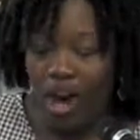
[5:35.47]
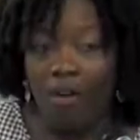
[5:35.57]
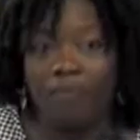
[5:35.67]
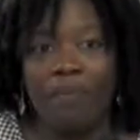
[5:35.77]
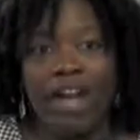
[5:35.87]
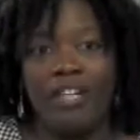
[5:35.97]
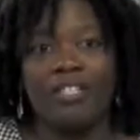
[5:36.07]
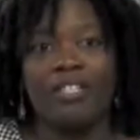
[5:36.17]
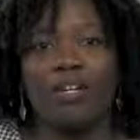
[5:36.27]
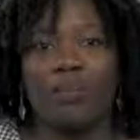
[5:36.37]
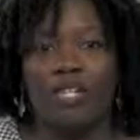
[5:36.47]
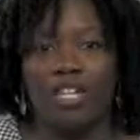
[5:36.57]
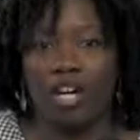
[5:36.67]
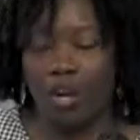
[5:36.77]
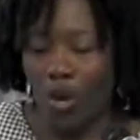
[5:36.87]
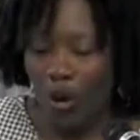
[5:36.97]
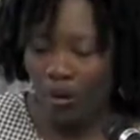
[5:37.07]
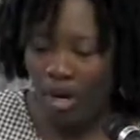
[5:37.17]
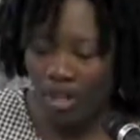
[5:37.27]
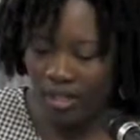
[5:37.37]
Our friend was in a
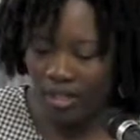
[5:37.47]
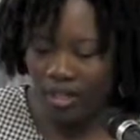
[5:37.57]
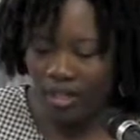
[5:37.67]
coma.